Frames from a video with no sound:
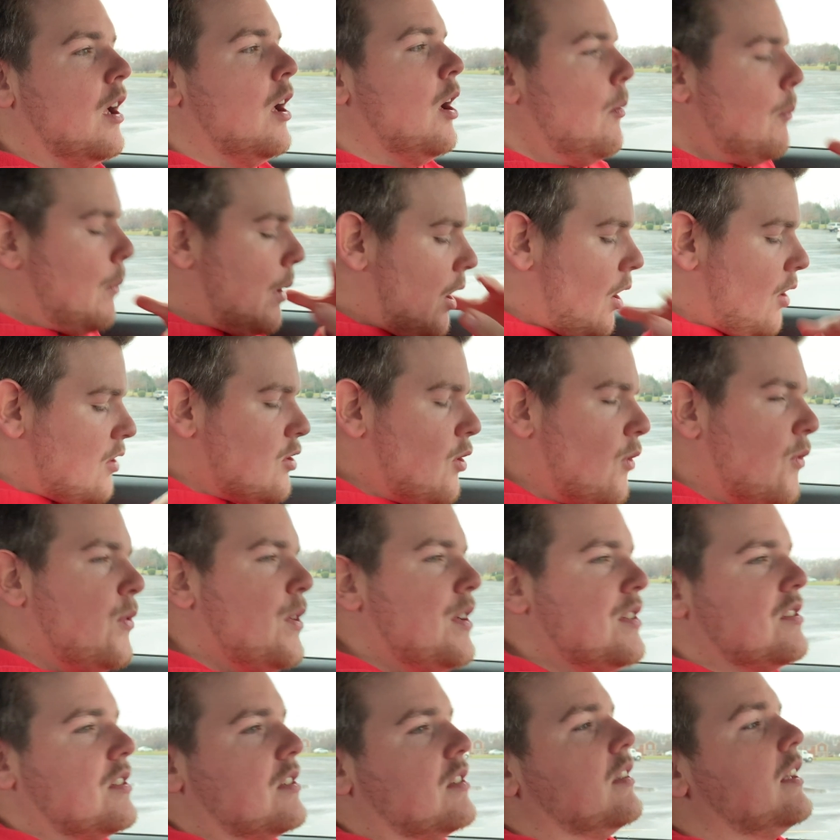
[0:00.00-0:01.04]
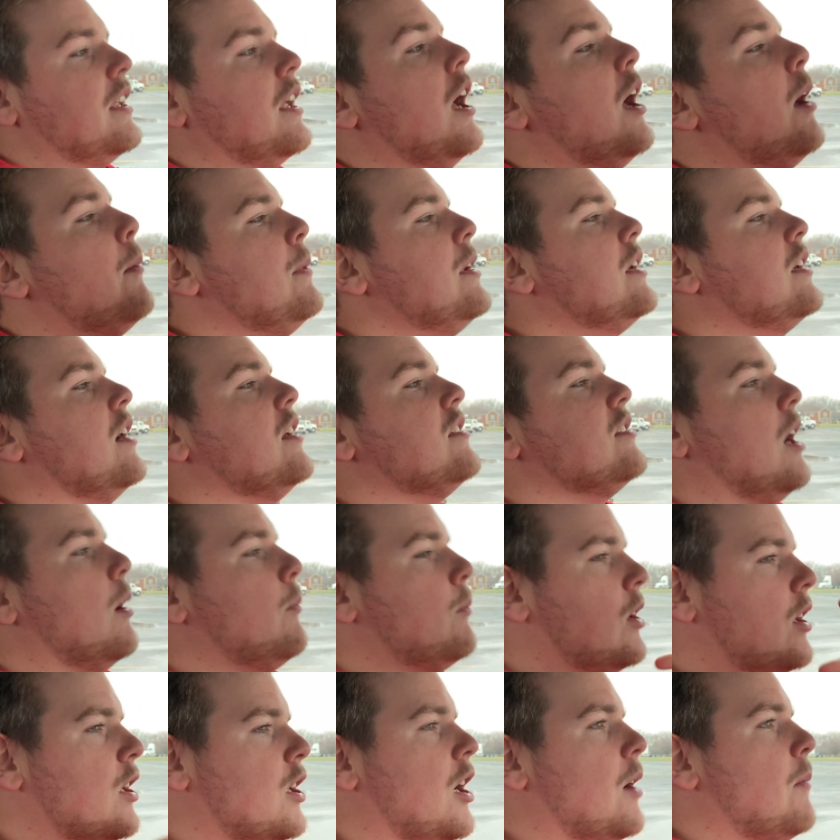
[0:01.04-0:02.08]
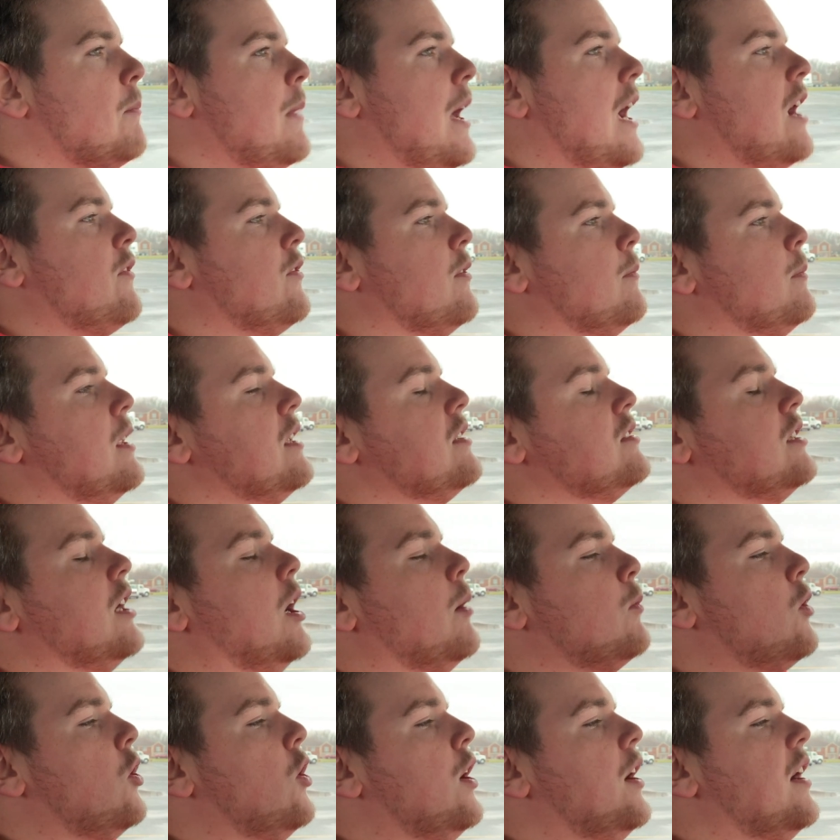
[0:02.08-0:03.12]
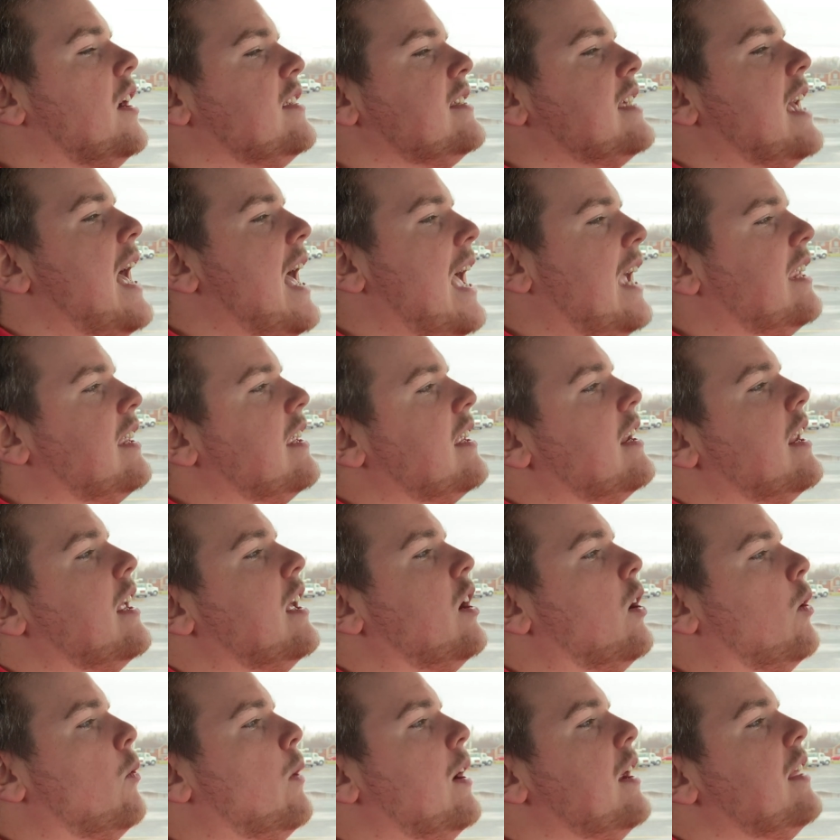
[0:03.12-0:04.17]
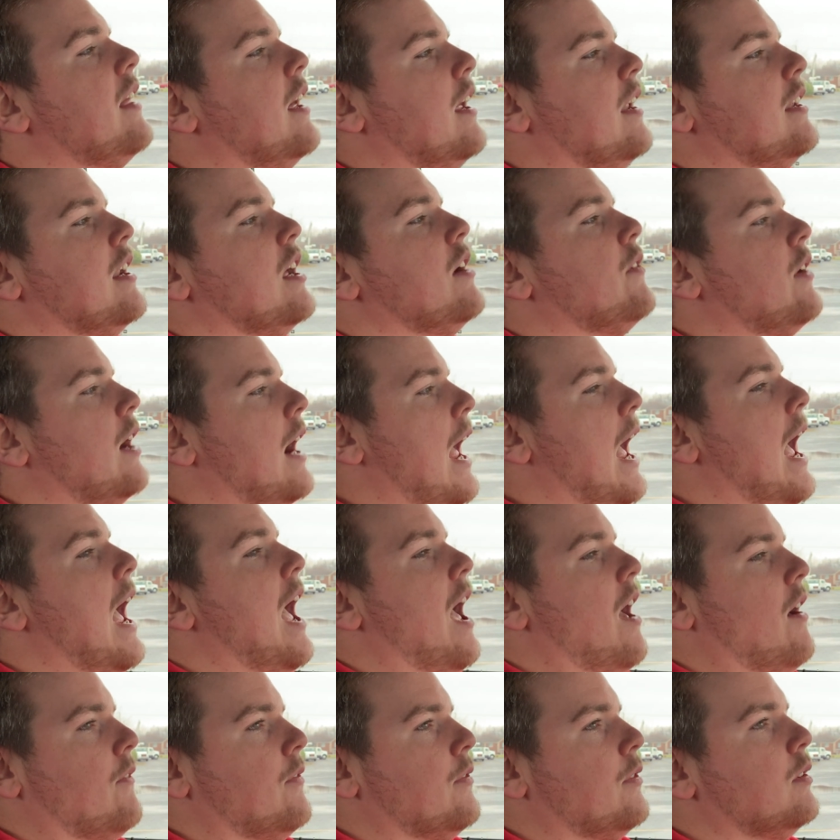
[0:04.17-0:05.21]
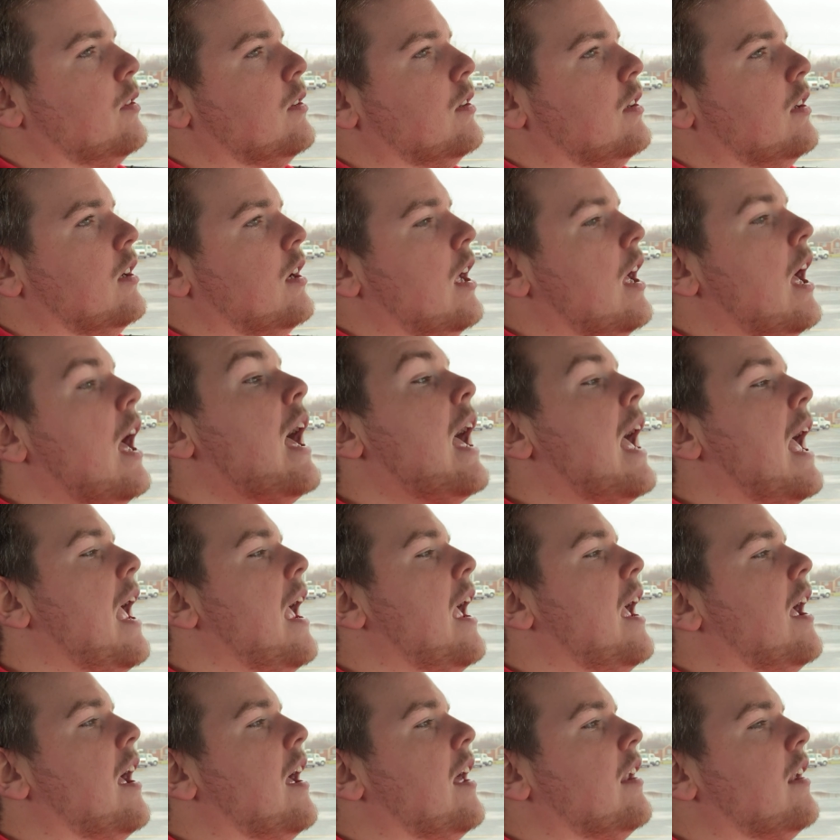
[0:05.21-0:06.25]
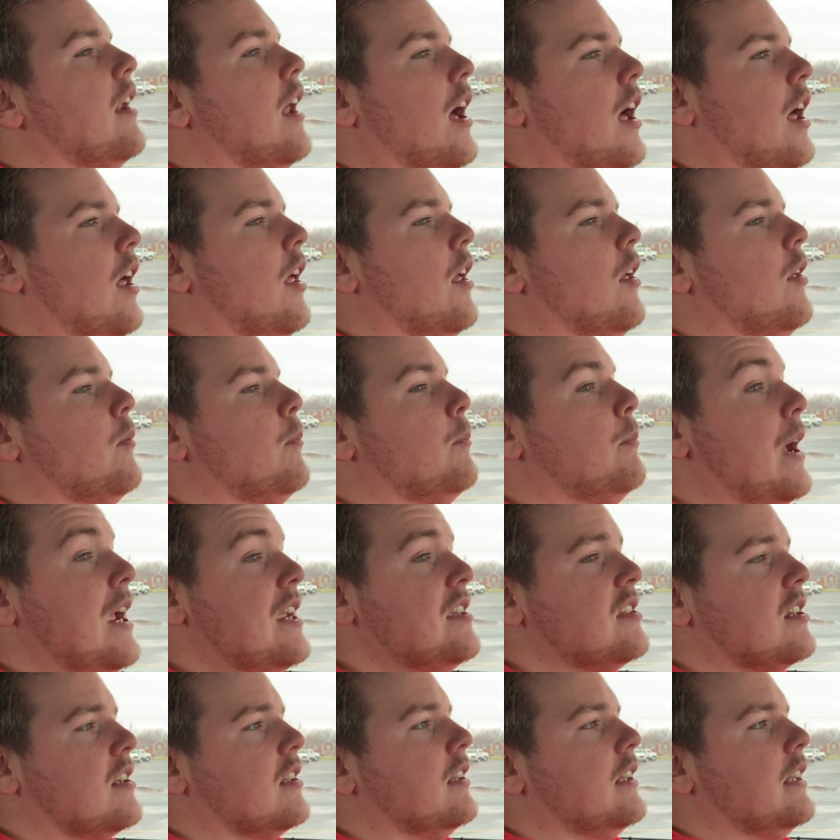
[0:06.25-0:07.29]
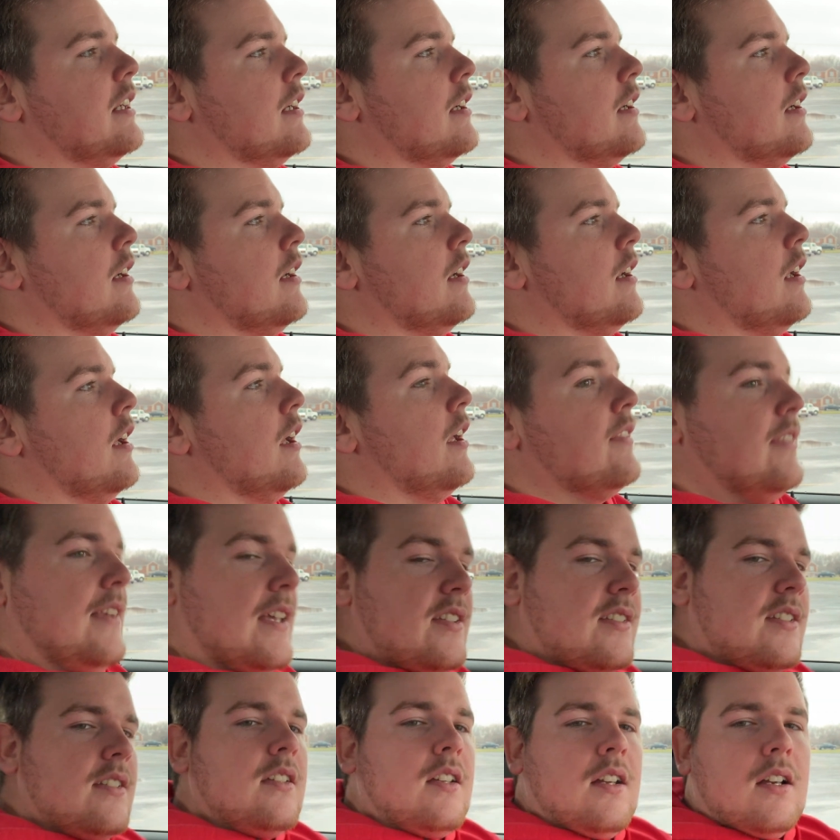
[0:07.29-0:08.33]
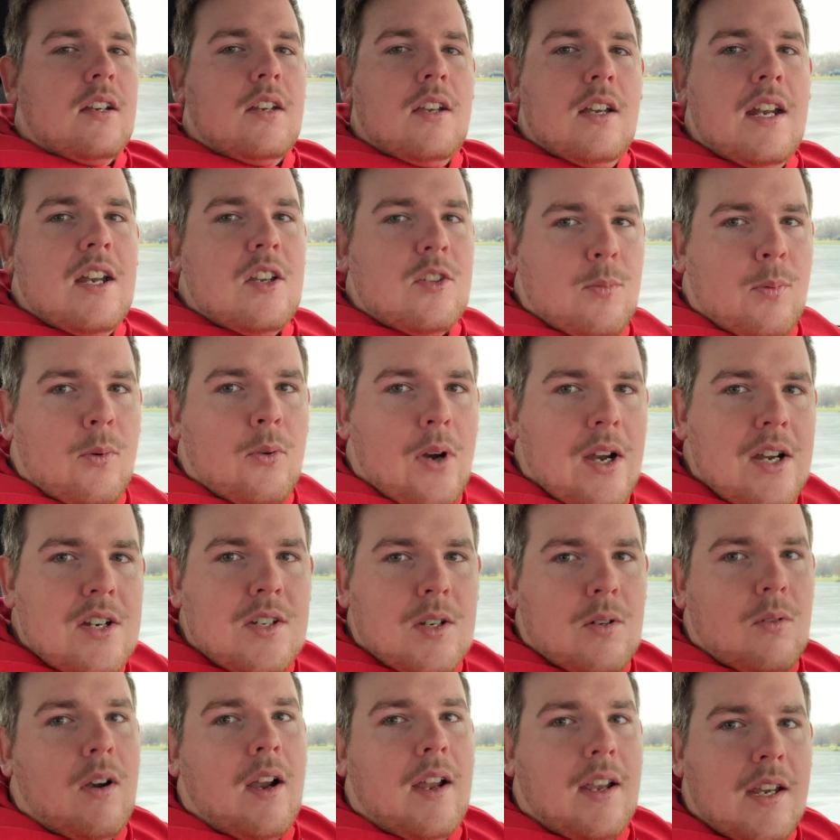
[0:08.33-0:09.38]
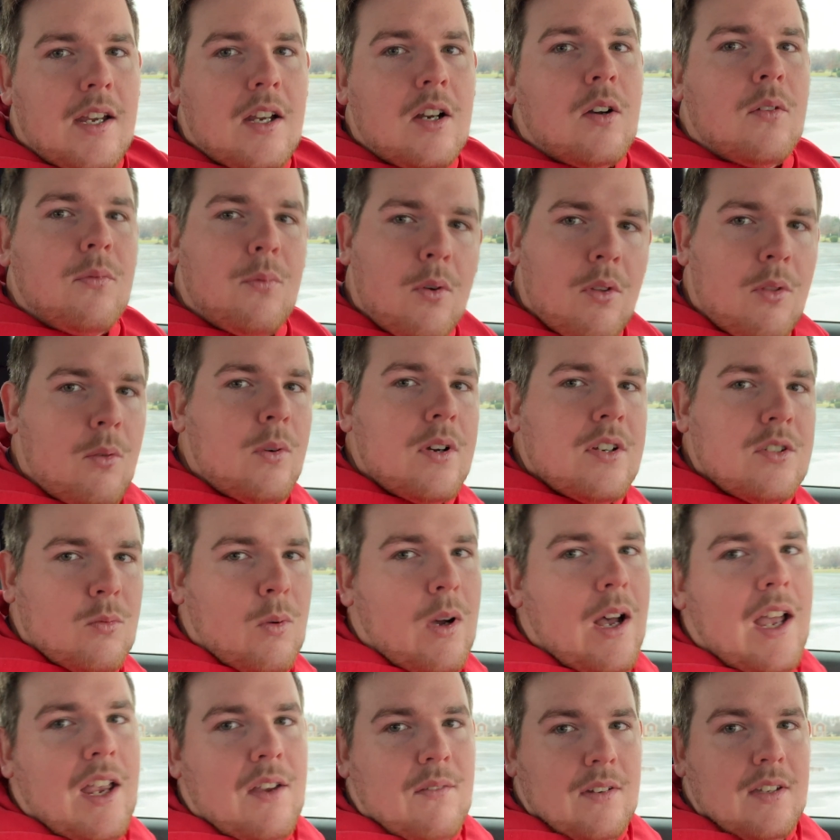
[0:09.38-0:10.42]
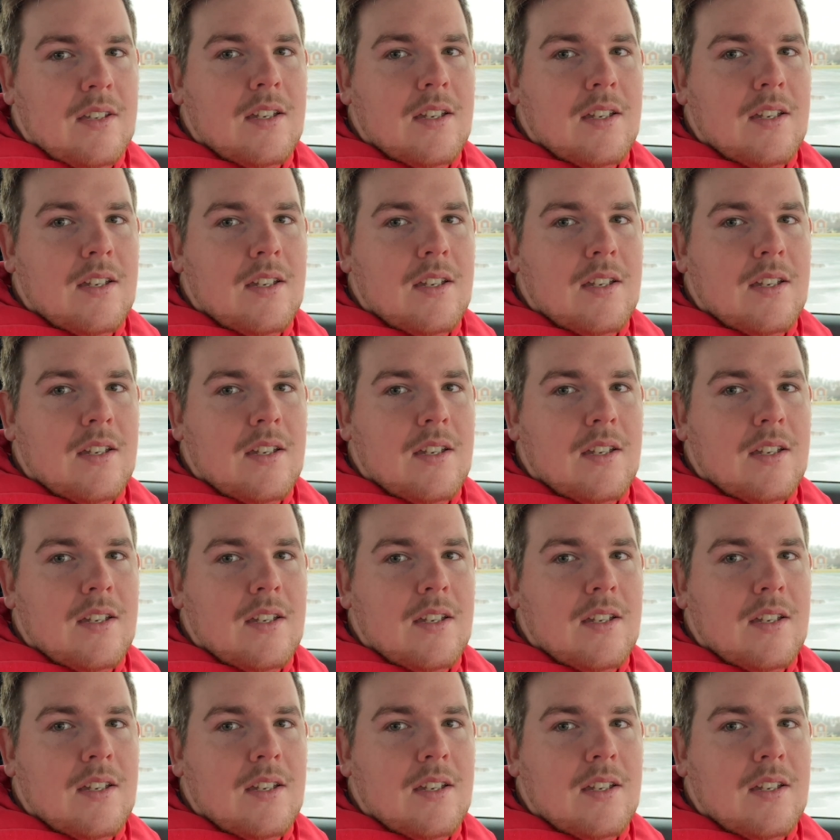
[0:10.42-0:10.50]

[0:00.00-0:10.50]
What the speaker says: but also physically. Because I'm gonna come back from this and I'm gonna attack it in a way that I never have. And basically, this is a good inspiration right here for the reason why I even